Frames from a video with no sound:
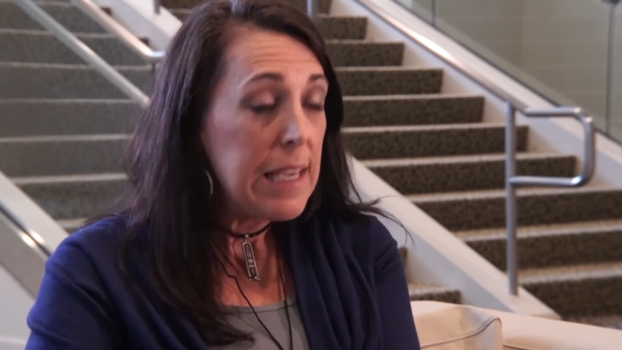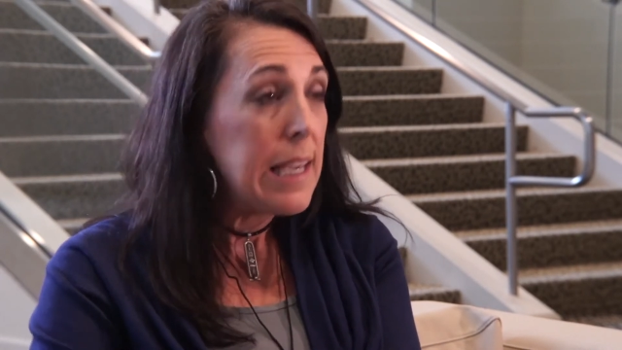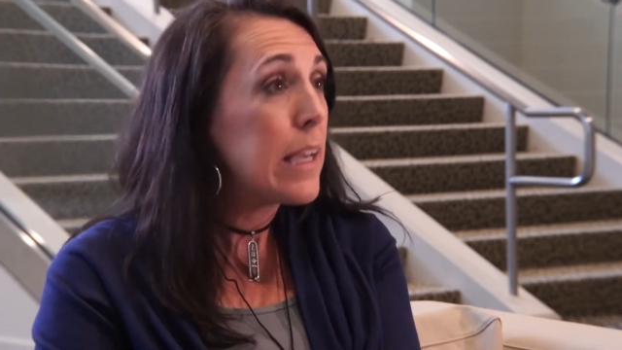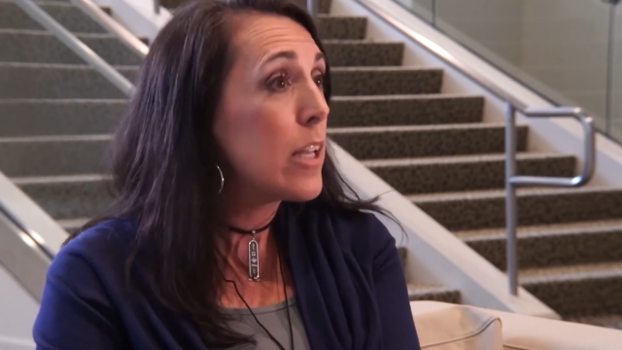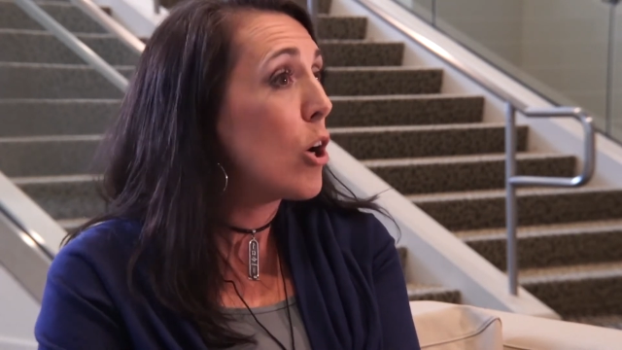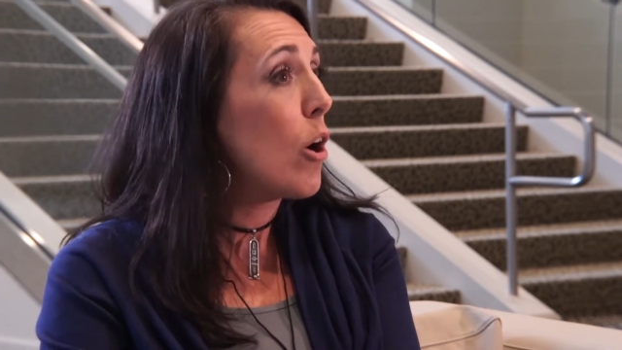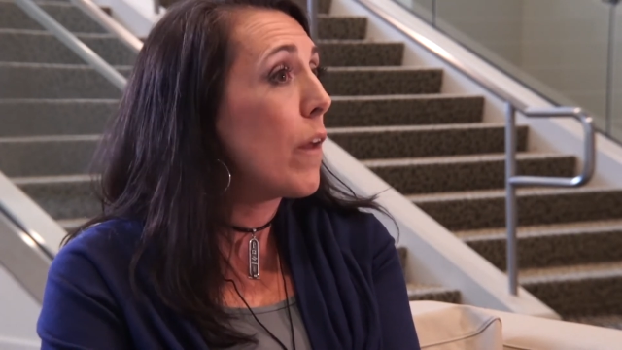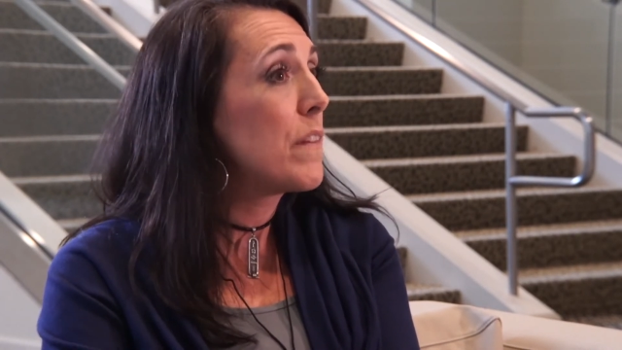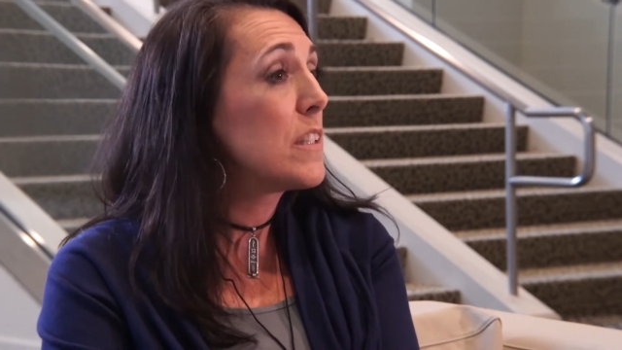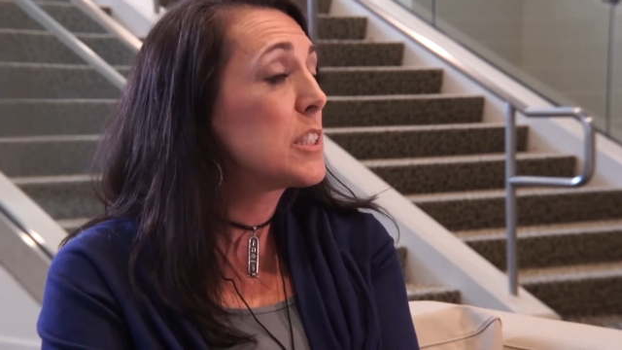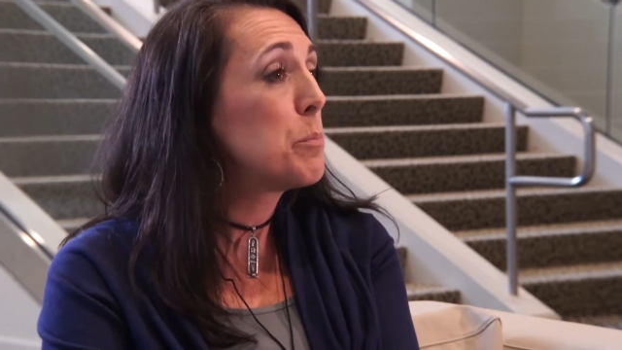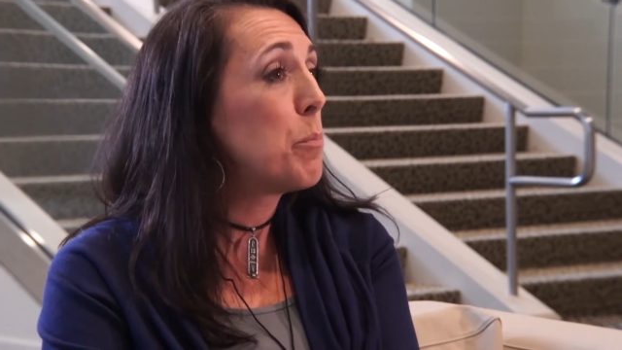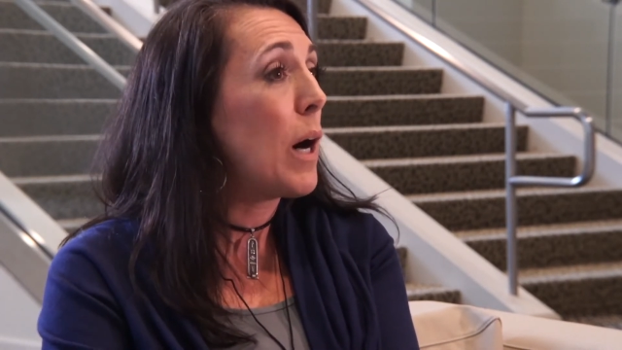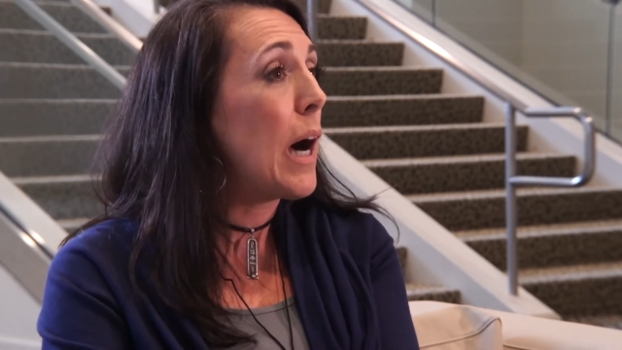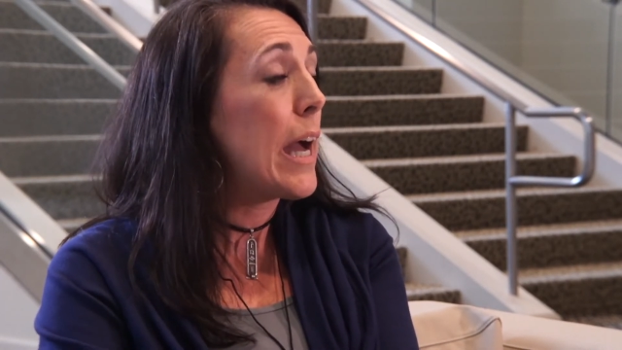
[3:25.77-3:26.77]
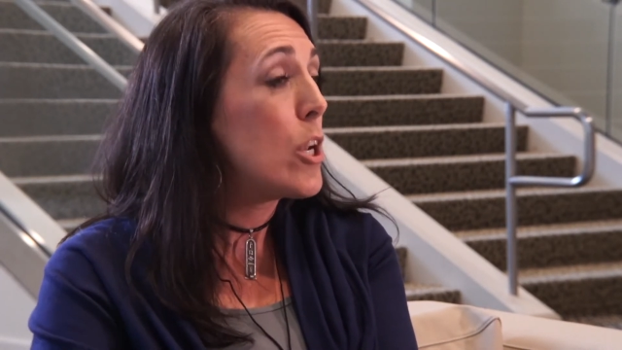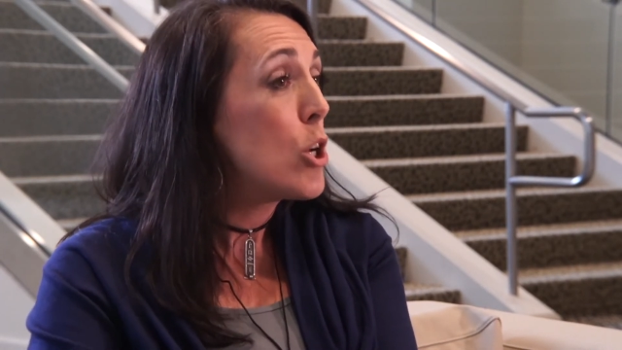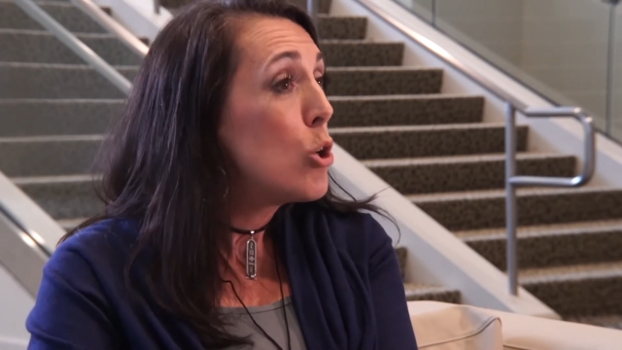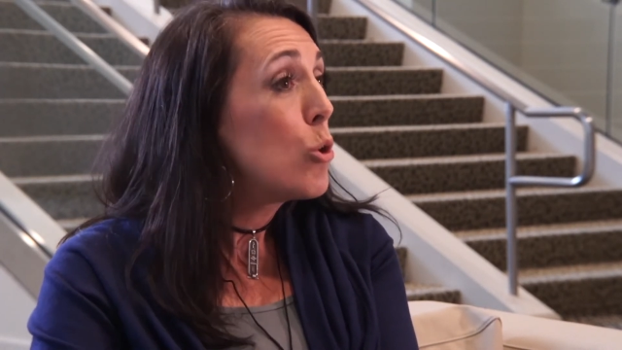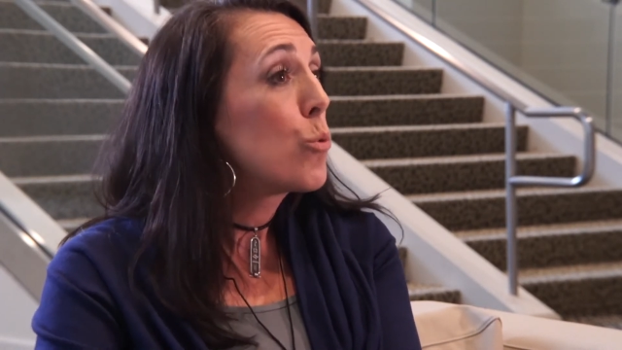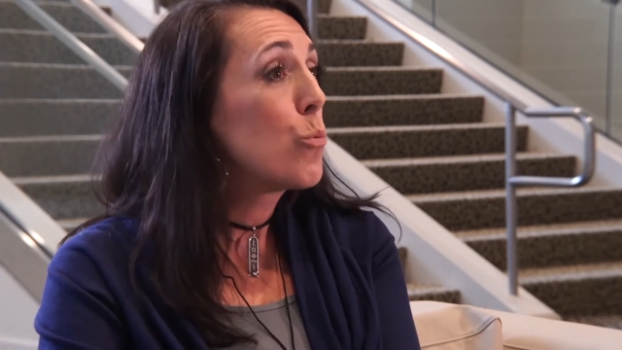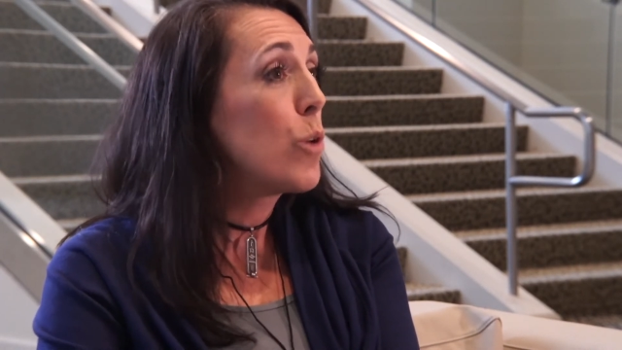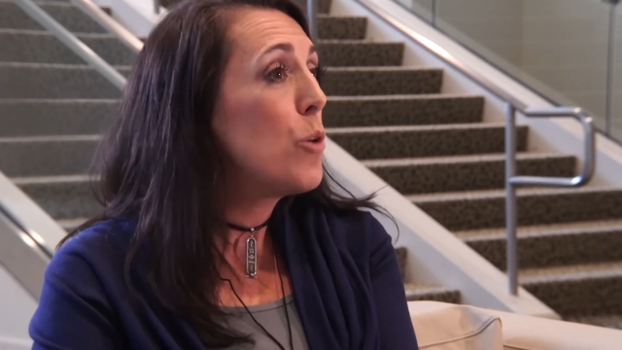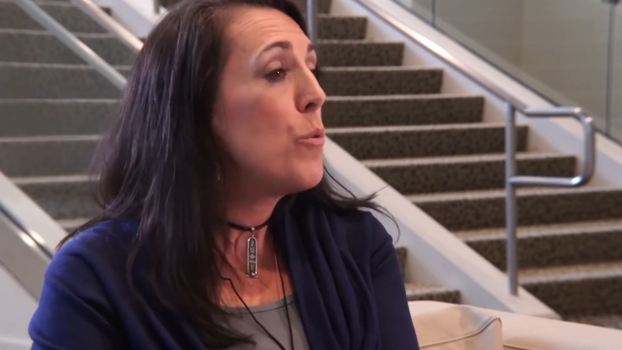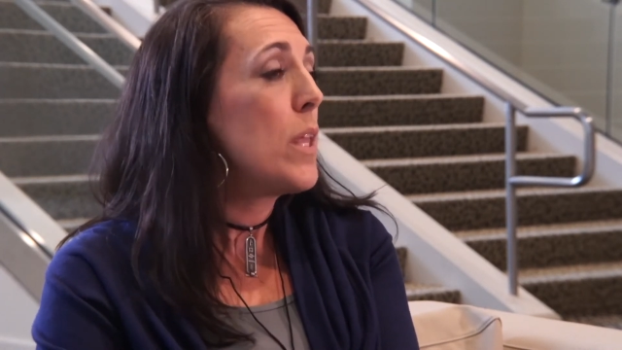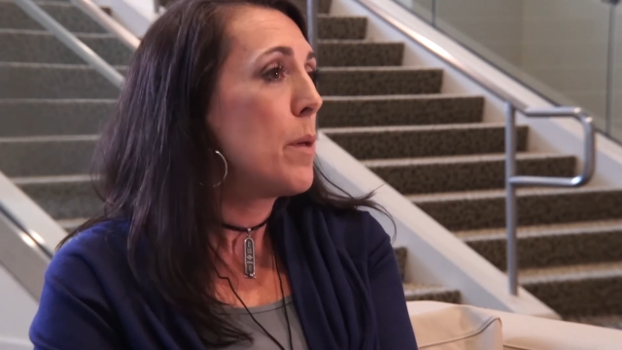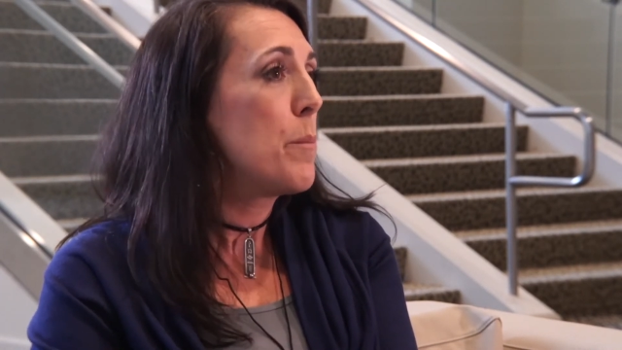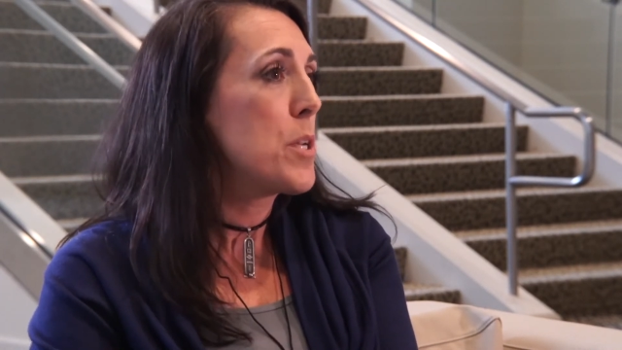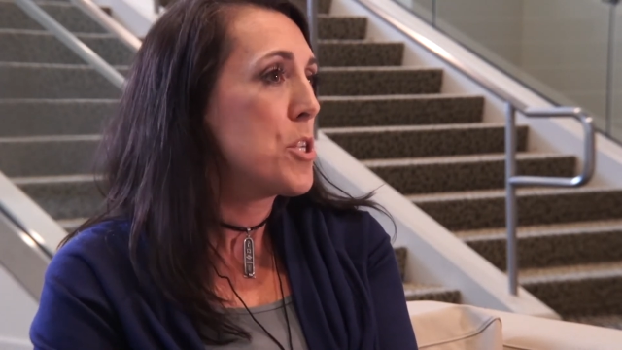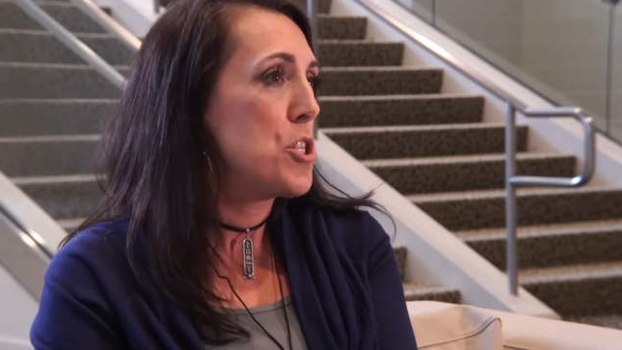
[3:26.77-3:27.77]
And on the spot, wrote
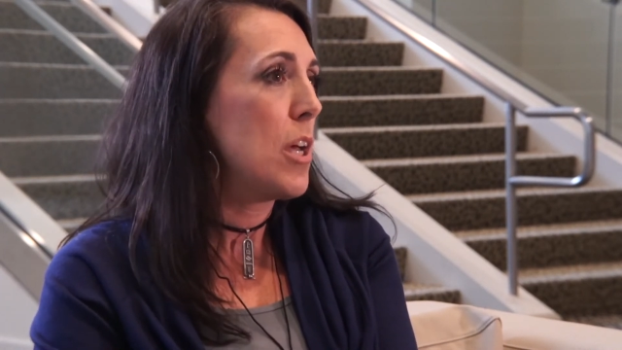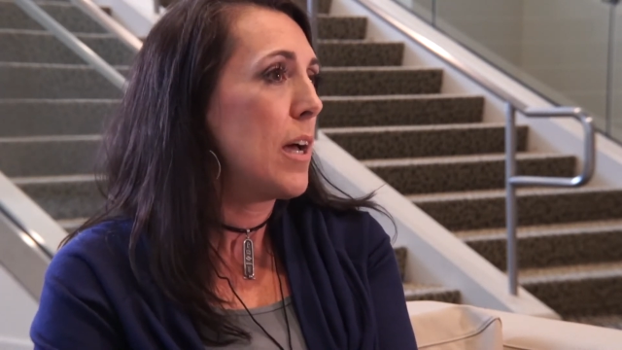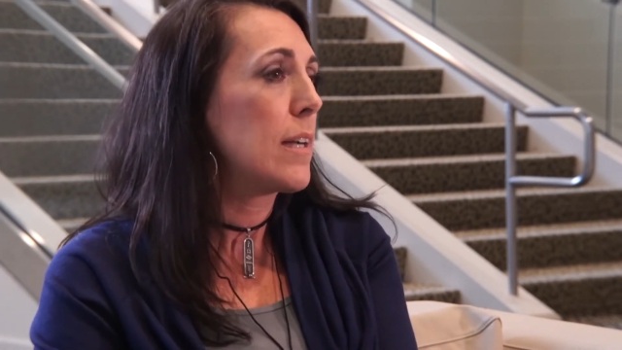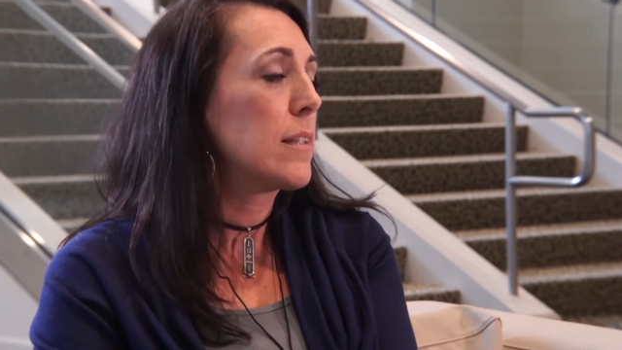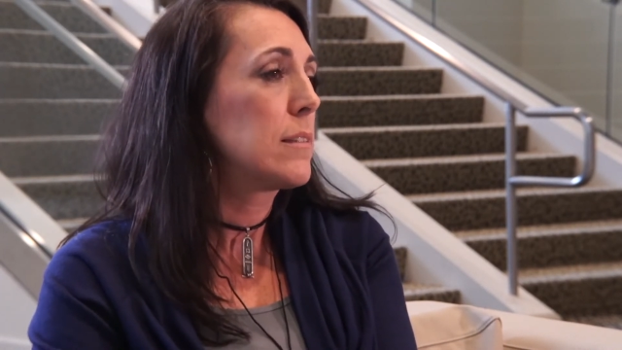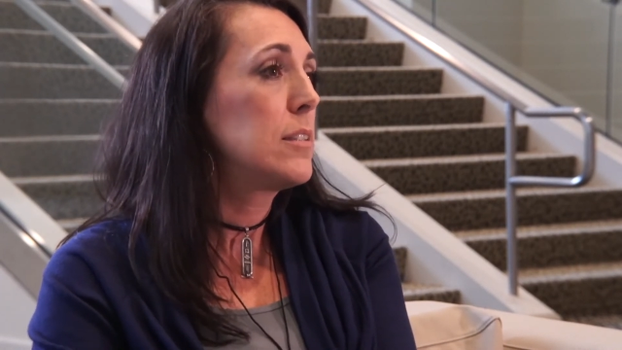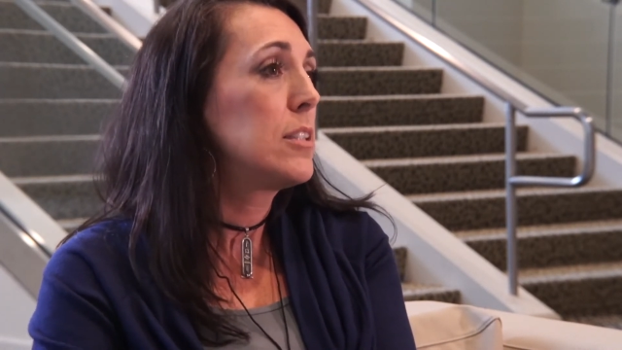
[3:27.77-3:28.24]
him a check